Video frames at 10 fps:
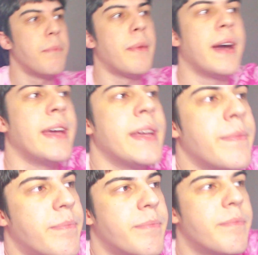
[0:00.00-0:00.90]

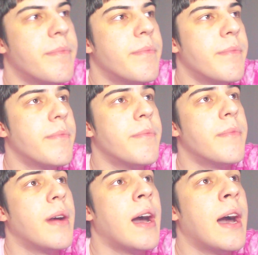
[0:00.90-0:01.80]
my,
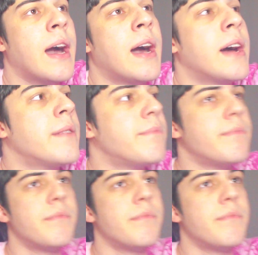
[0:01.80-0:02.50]
uh,